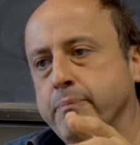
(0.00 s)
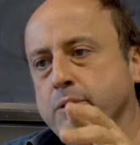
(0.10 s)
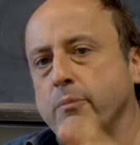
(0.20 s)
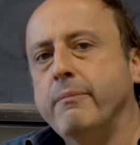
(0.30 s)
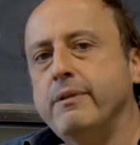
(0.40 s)

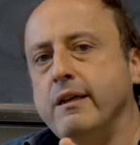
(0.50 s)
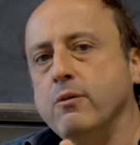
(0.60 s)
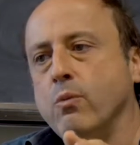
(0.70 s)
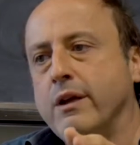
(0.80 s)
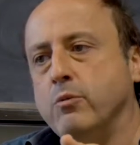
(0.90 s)
probably
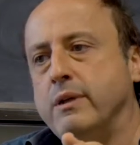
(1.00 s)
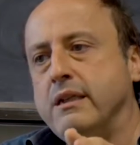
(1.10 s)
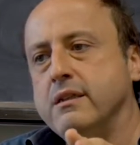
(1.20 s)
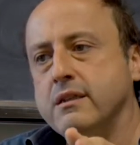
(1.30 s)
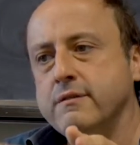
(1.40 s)
when we
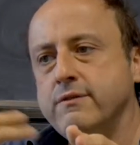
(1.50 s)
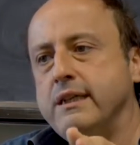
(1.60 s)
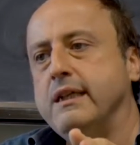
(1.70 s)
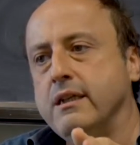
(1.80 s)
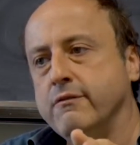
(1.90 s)

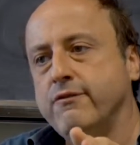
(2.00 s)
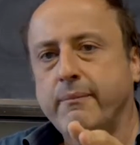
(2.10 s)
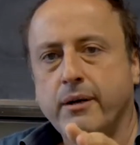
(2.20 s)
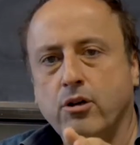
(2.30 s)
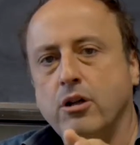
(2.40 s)
intervene
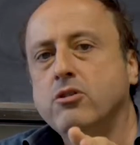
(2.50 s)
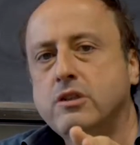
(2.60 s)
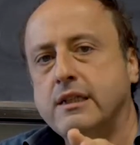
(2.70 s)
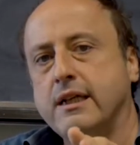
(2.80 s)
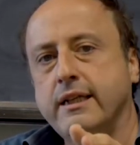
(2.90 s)

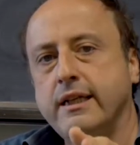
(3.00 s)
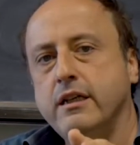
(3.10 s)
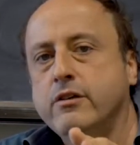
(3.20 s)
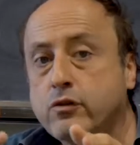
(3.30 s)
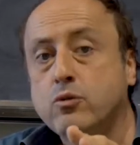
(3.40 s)
pharmacologically,
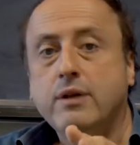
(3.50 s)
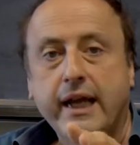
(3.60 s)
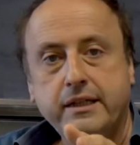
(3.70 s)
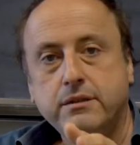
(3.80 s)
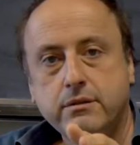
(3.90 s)
it's too
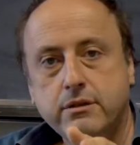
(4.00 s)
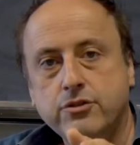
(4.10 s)
late.